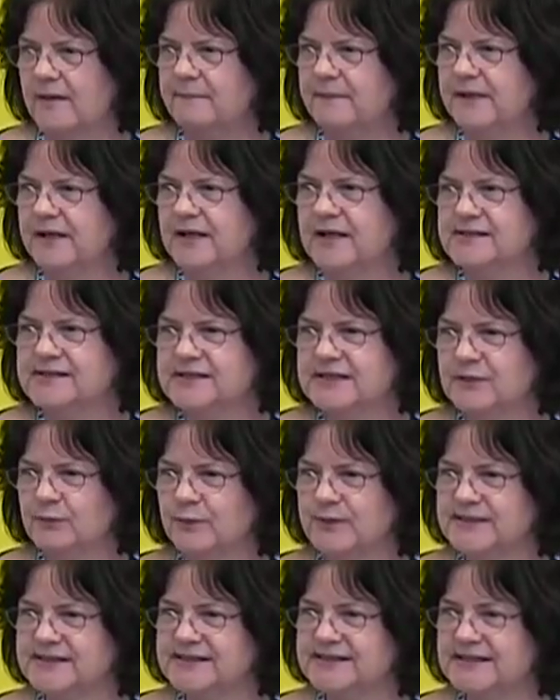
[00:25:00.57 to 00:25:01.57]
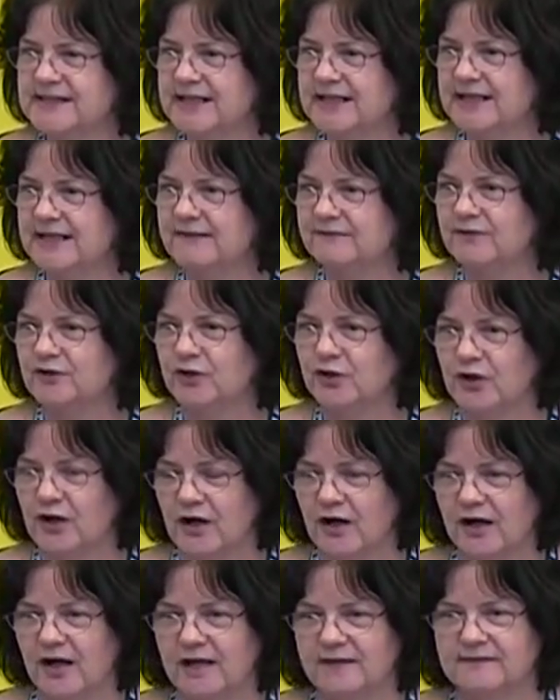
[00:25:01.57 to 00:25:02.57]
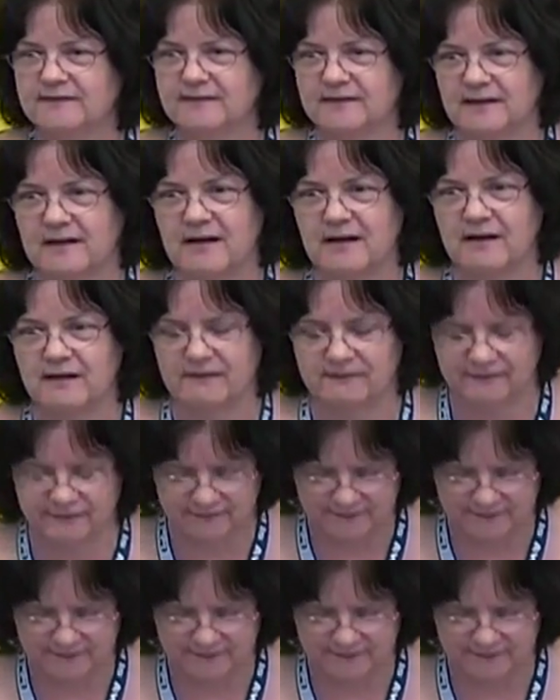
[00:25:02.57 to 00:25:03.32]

because he received God's love.